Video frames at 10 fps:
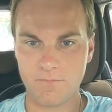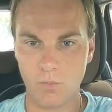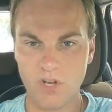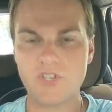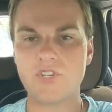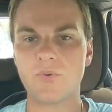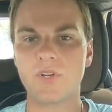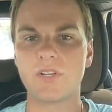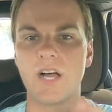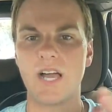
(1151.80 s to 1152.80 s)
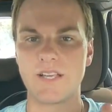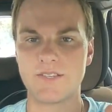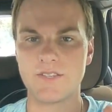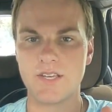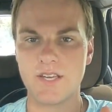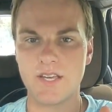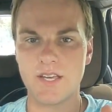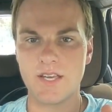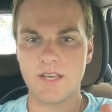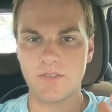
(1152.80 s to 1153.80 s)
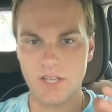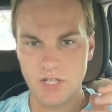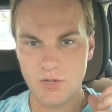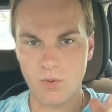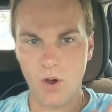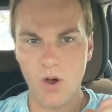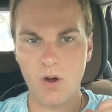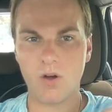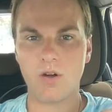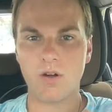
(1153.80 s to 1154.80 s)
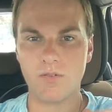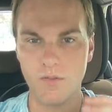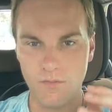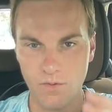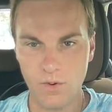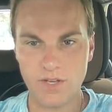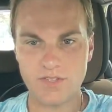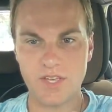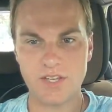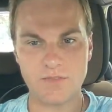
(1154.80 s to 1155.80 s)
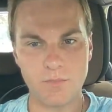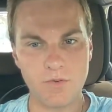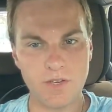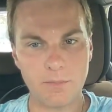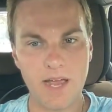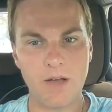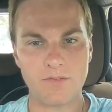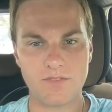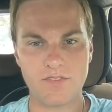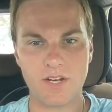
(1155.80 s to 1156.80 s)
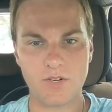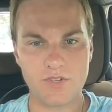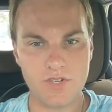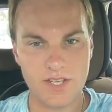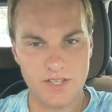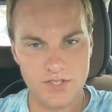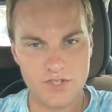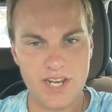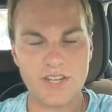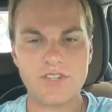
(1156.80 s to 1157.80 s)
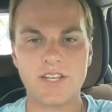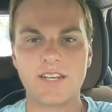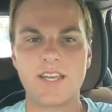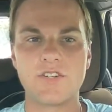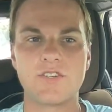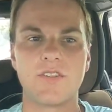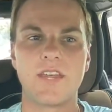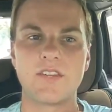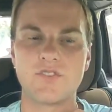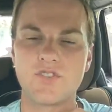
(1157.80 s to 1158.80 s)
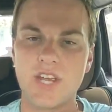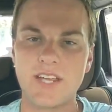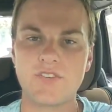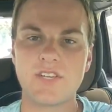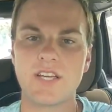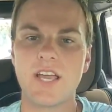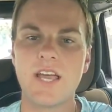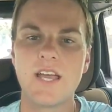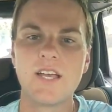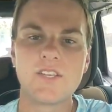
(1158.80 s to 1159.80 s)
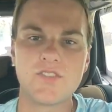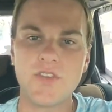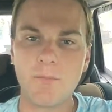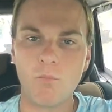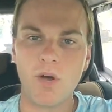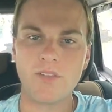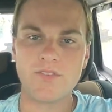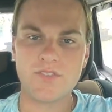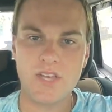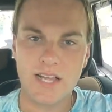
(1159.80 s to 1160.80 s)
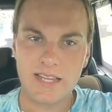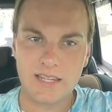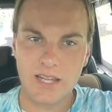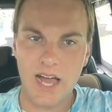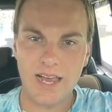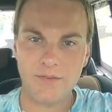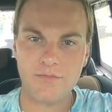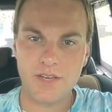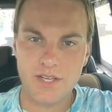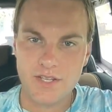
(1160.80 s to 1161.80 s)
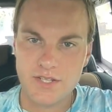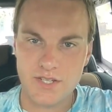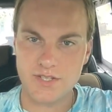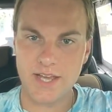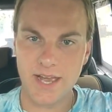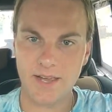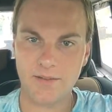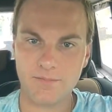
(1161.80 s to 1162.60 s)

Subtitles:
once you realize that you are the voice that is moving mountains, that is changing a nation, that is changing someone's life today,